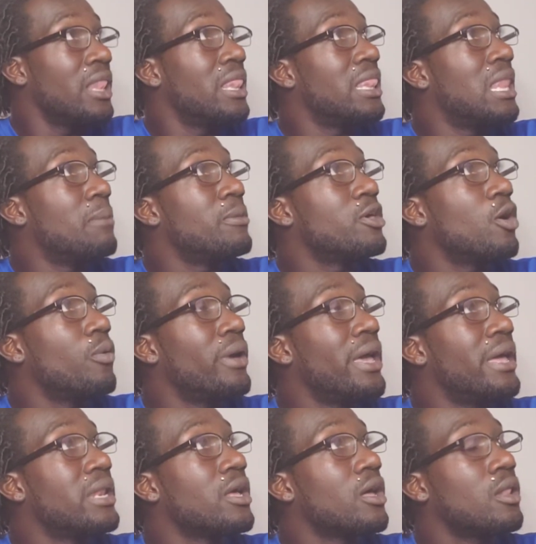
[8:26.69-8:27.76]
let me go
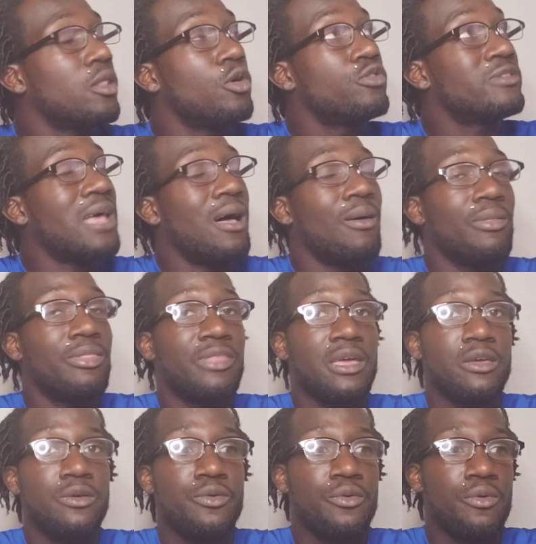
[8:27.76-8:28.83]
ahead and close out.
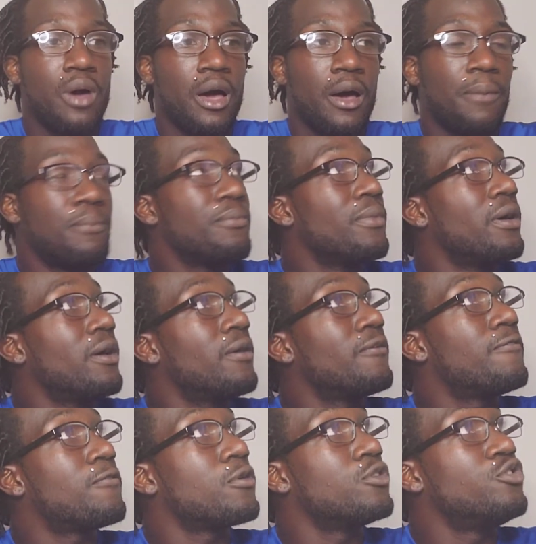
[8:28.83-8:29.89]
Thank you
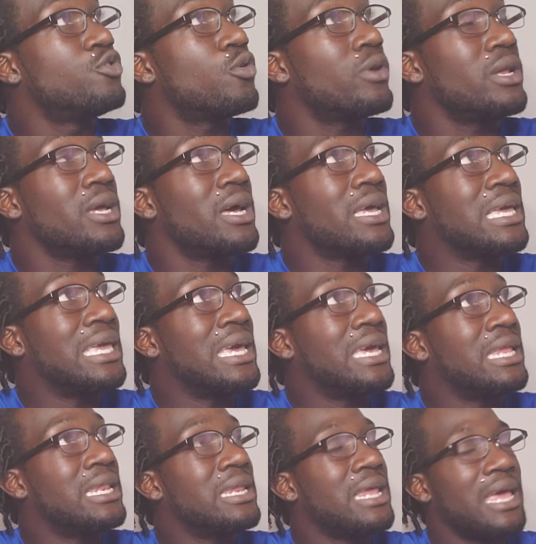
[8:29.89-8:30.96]
for joining
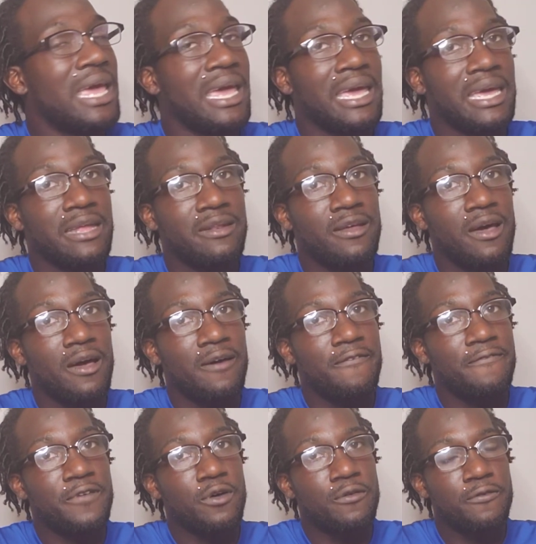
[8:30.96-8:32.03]
again, and
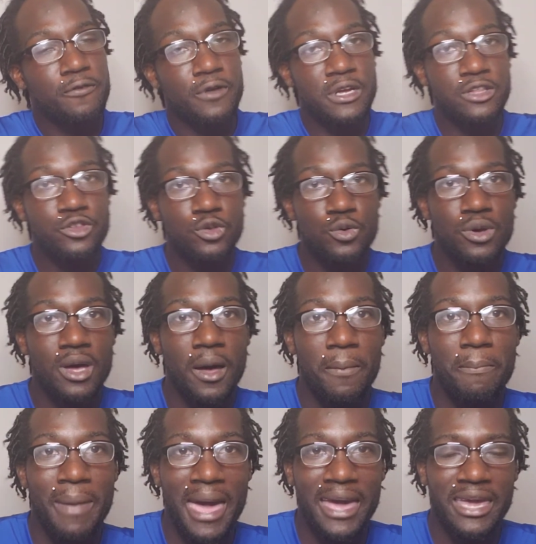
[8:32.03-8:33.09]
feel free to
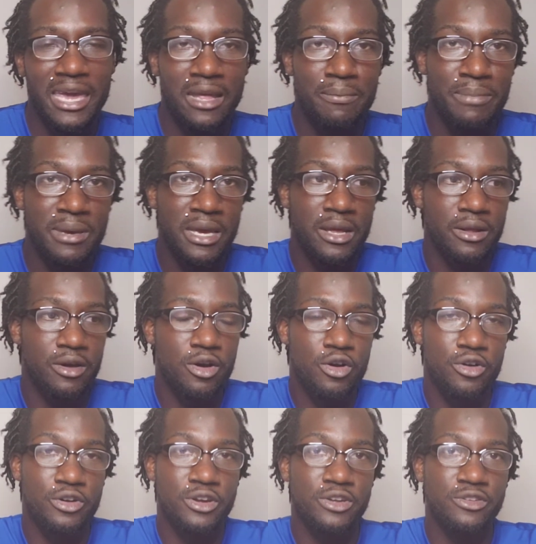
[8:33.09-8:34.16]
come back and be
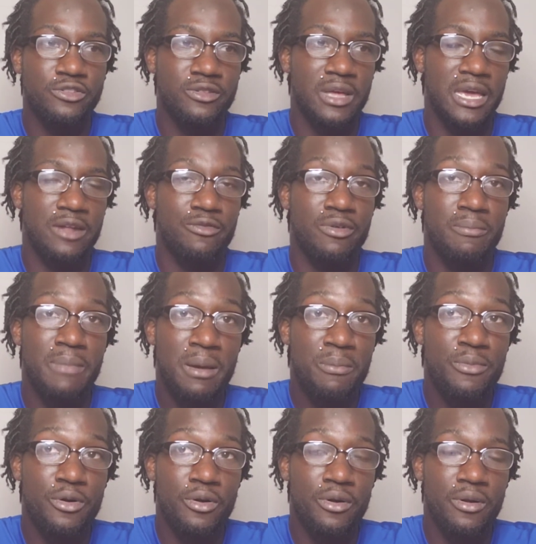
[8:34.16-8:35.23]
encouraged. And
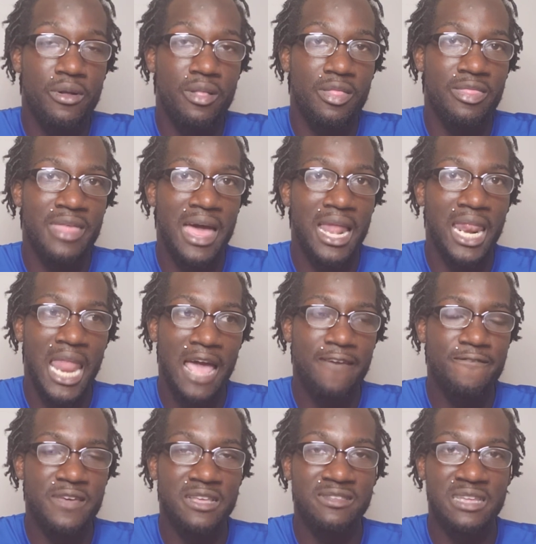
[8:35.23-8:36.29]
remember that life
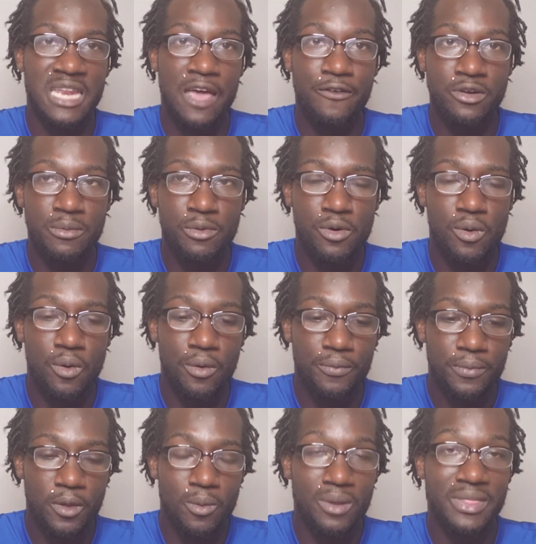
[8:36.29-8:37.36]
is inevitable
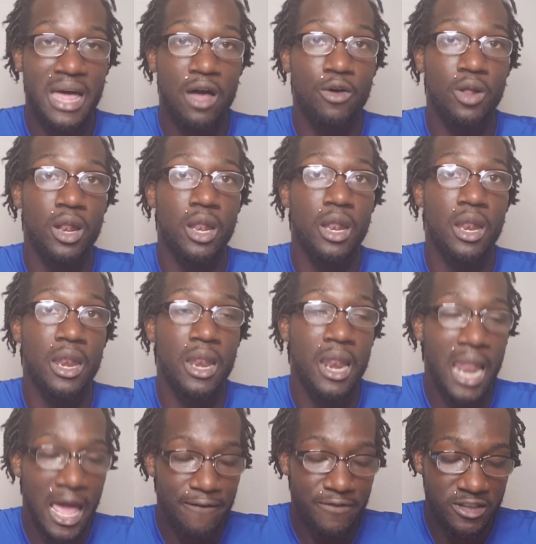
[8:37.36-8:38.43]
without
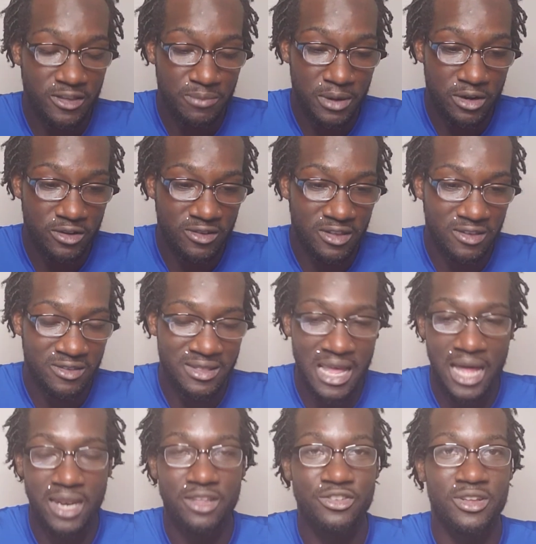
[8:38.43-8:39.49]
life experiences,
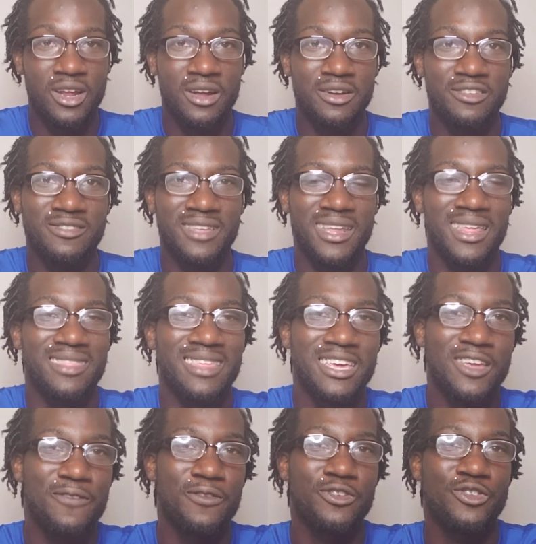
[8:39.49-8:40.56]
knowledge, and understanding. Thank
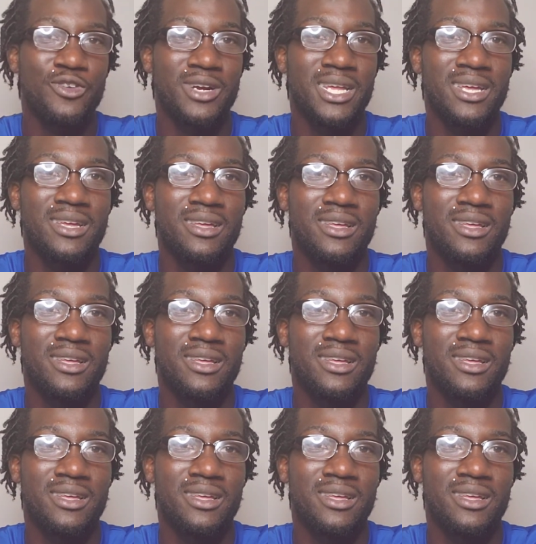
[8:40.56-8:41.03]
you for joining.